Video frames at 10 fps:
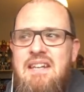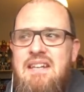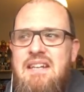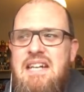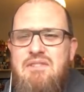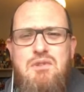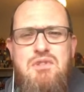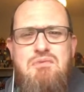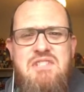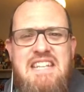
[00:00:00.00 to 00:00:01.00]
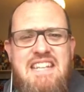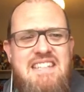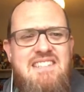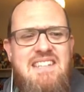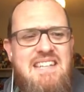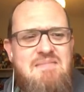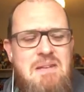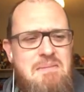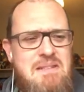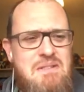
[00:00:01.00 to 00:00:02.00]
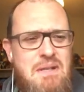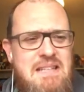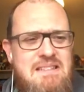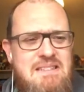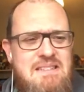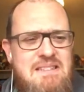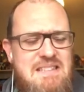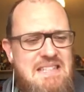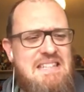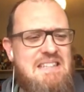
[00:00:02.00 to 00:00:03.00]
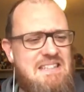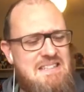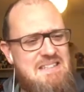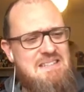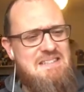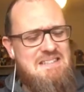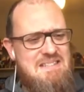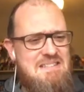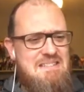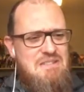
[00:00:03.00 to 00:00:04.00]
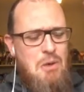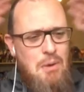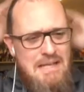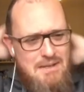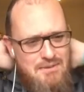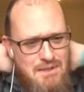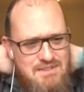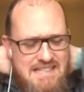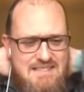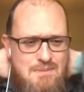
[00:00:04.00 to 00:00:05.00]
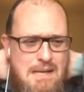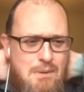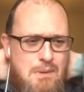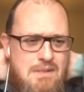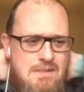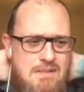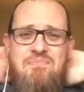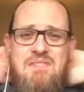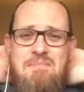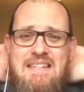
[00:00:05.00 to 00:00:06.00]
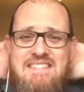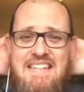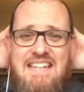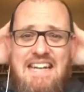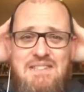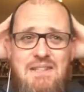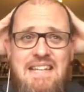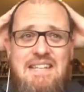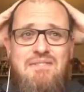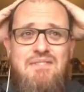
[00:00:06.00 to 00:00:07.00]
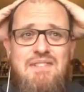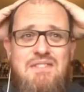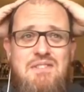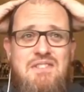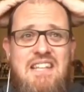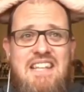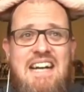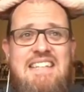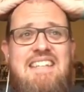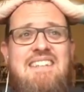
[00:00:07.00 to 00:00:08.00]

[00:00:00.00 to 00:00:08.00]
I've always just resented it and maybe took it in totally out of context. Wow, my entire adult life is just a lie.